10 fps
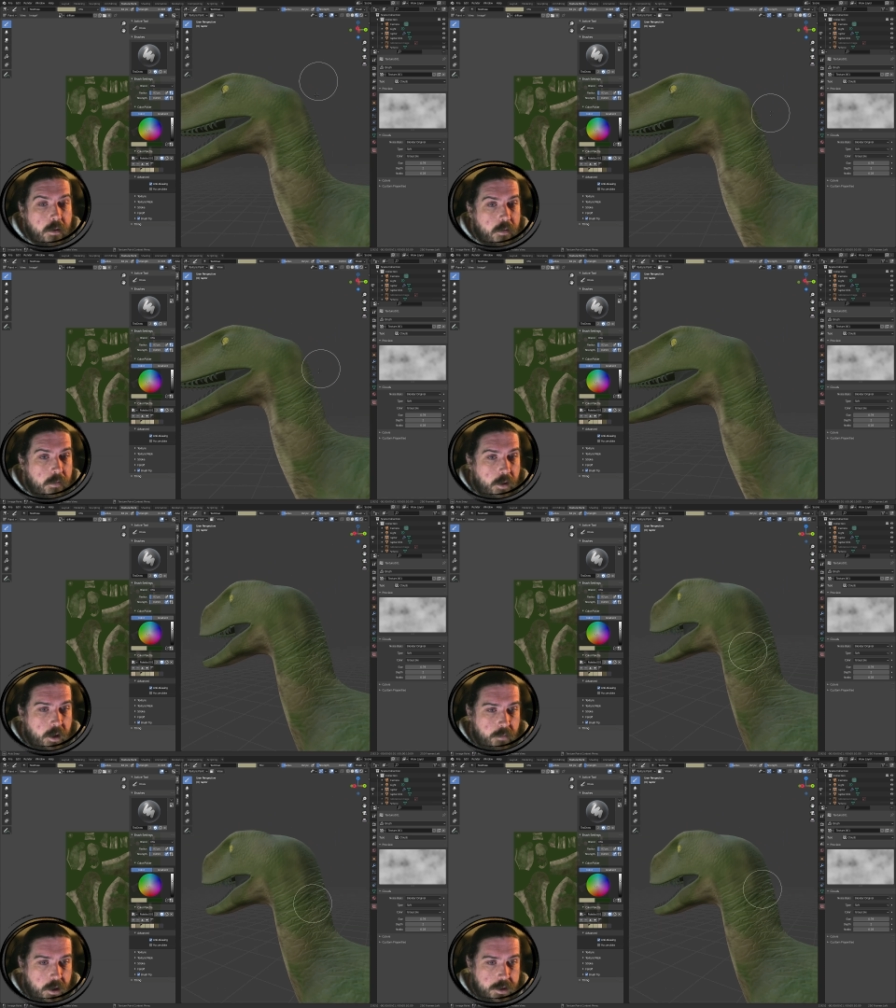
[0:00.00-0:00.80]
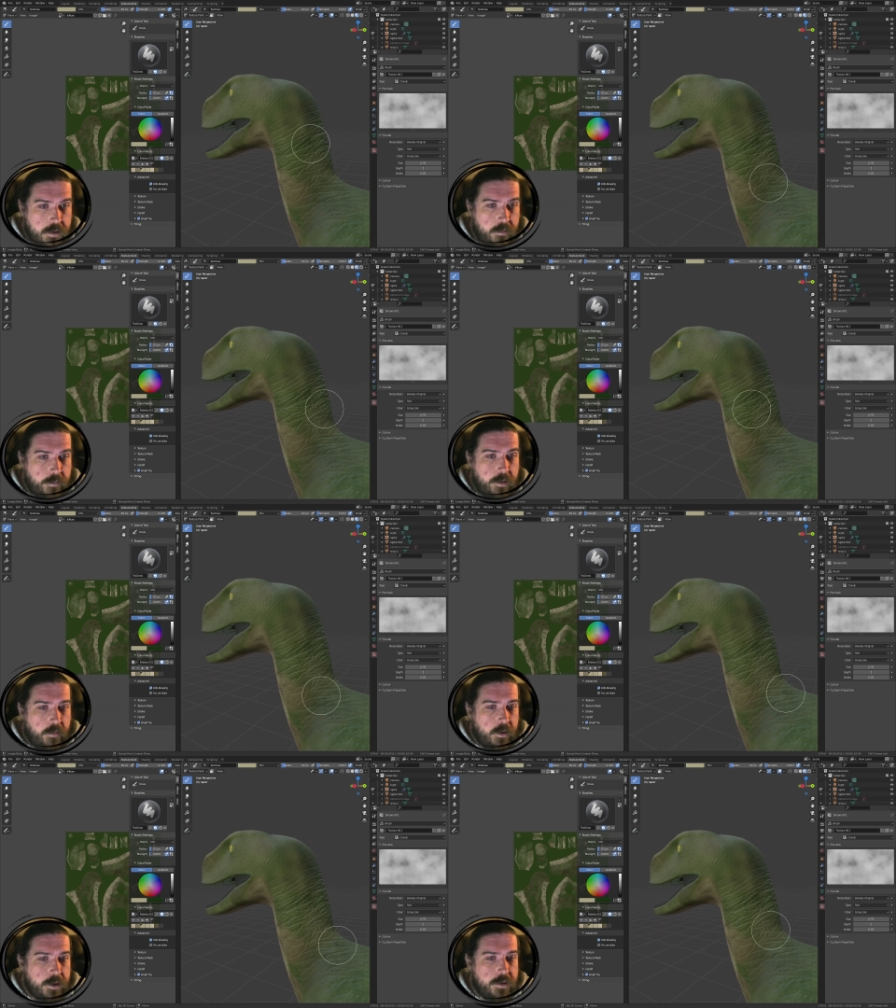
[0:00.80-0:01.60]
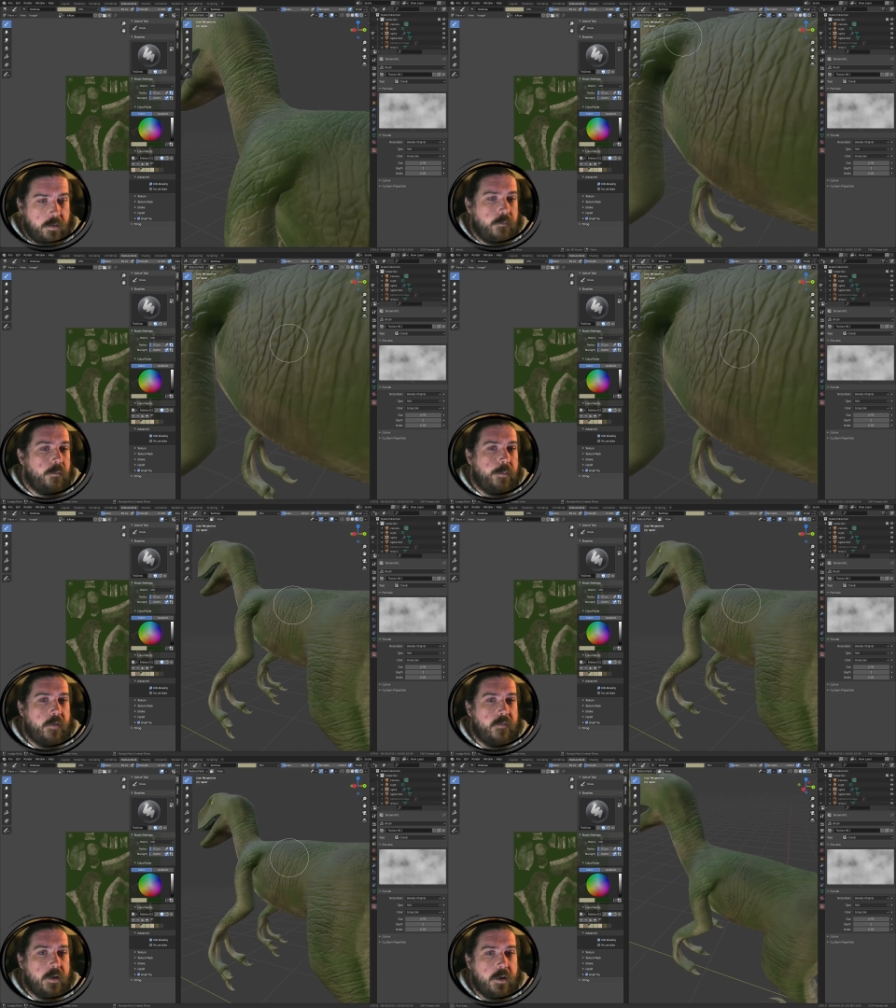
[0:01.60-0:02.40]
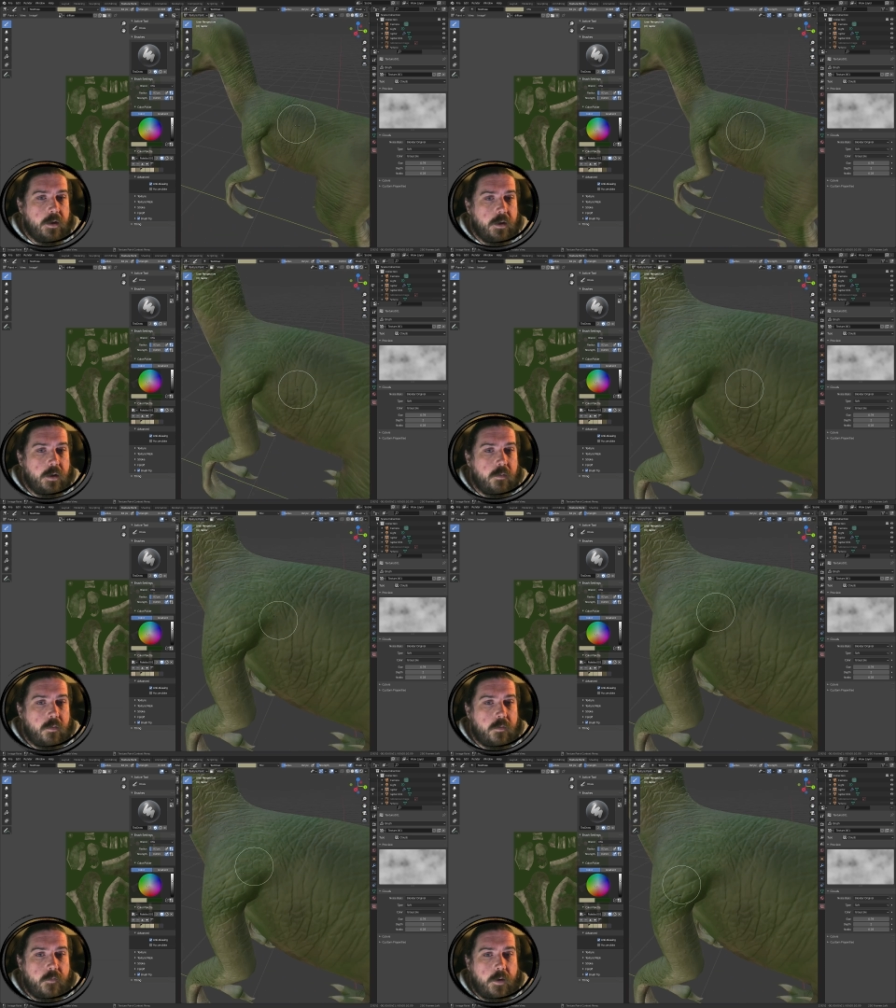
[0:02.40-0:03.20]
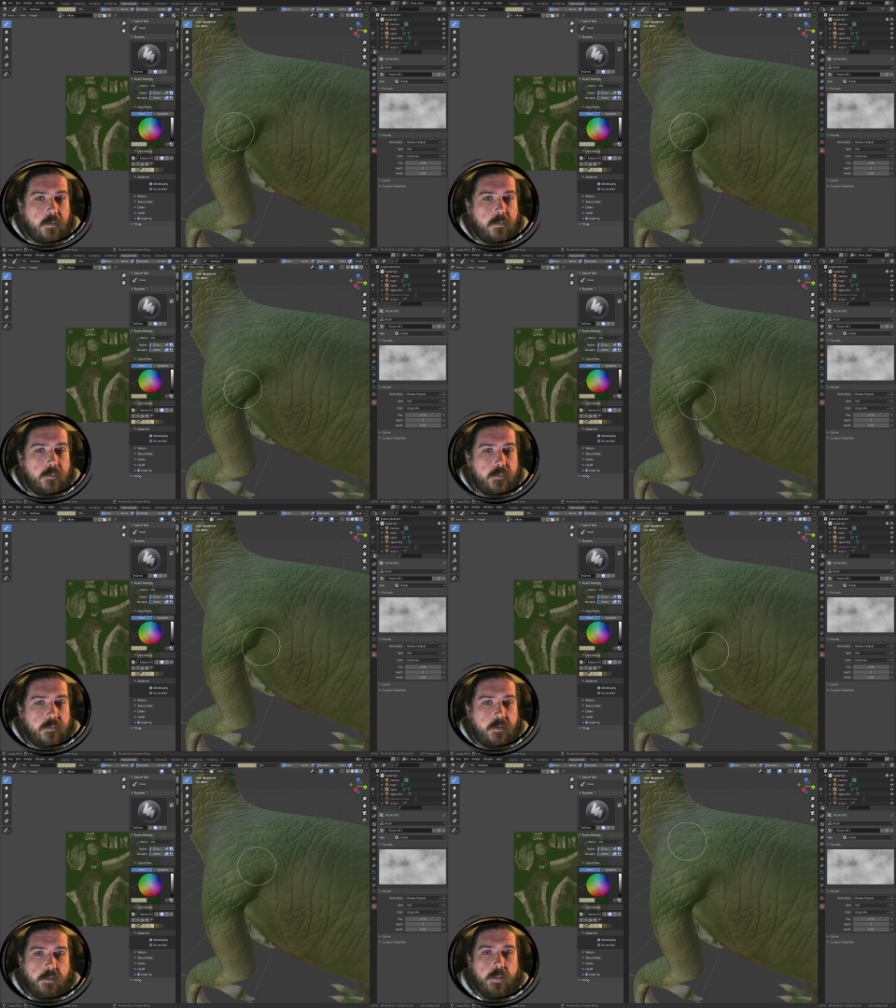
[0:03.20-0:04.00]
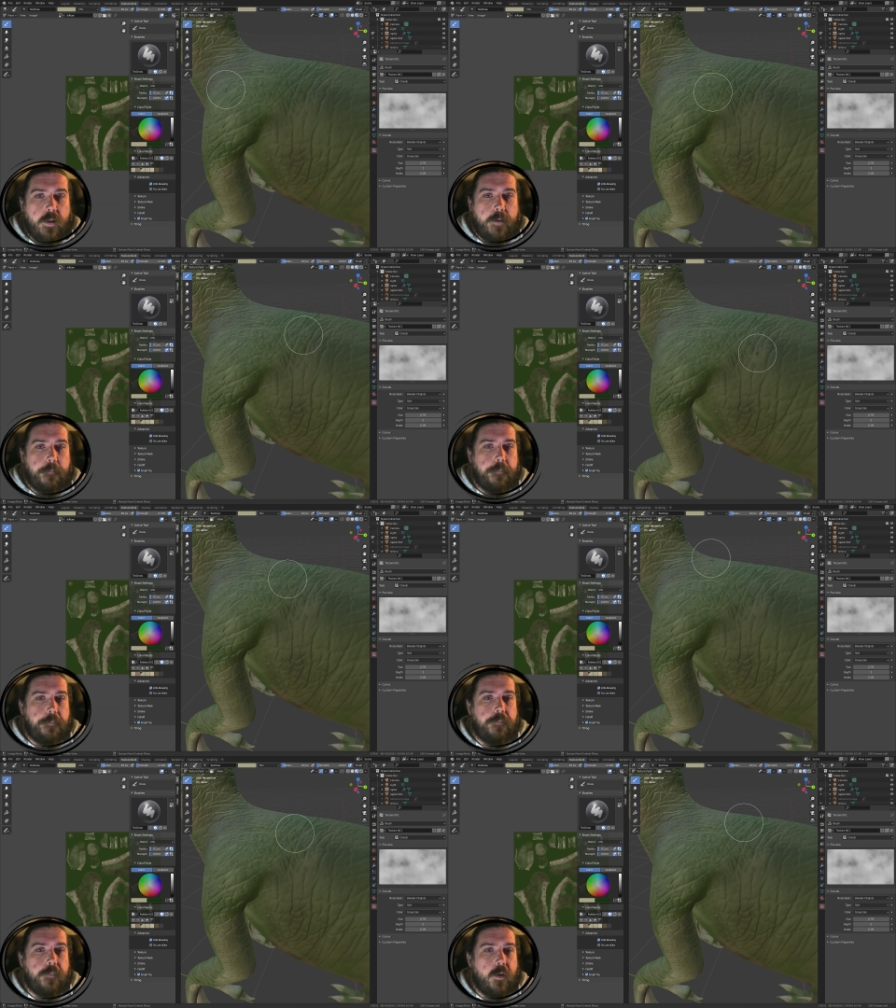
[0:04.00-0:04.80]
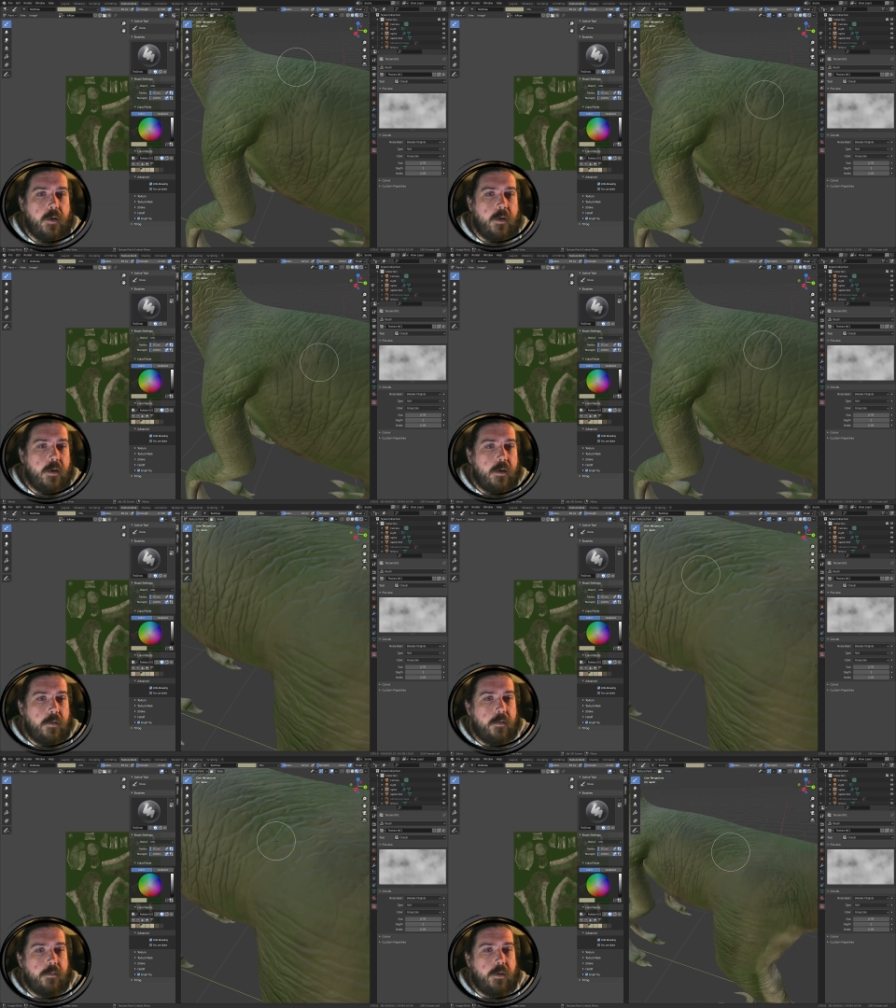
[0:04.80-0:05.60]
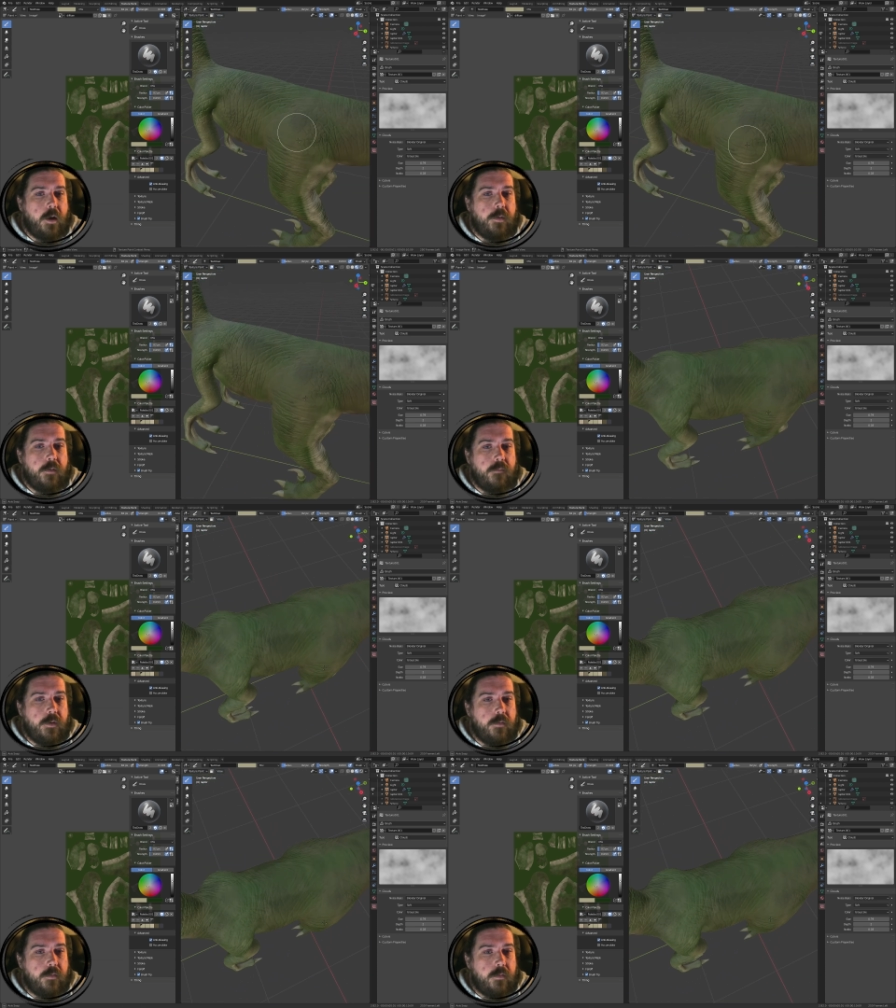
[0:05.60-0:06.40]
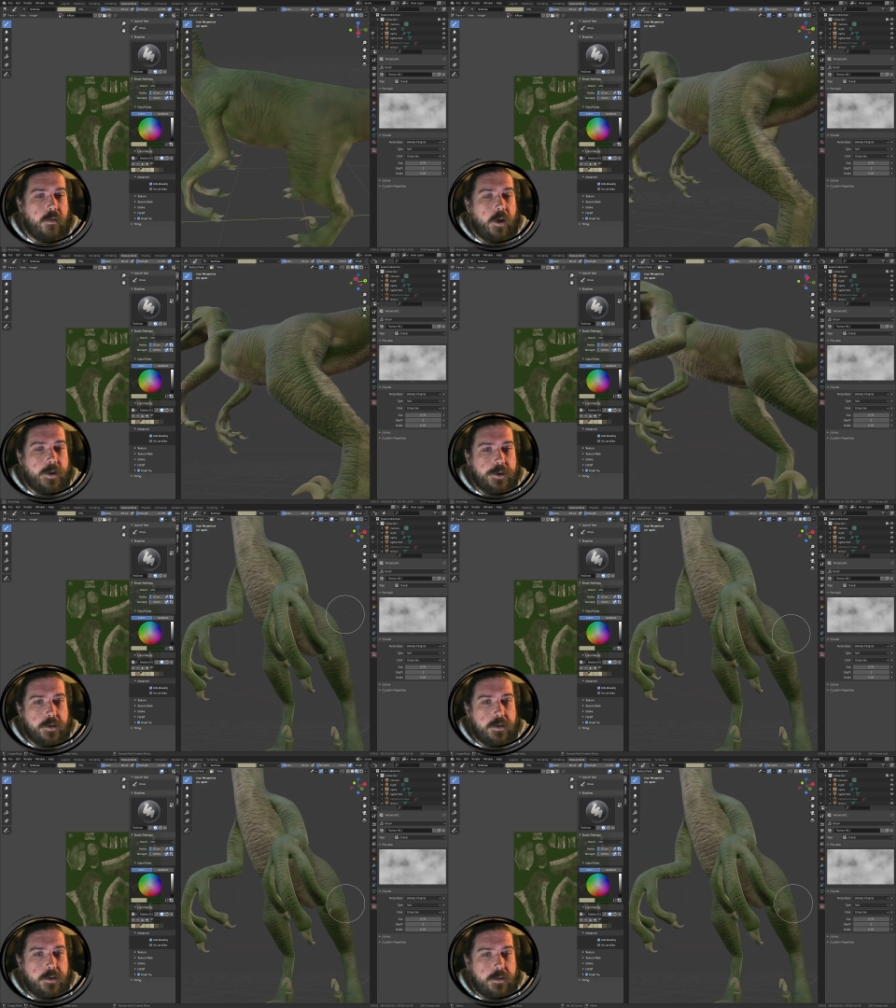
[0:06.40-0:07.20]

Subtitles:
animations we'll be doing are just sort of some basic walk cycles and stuff like that. A couple of little actions.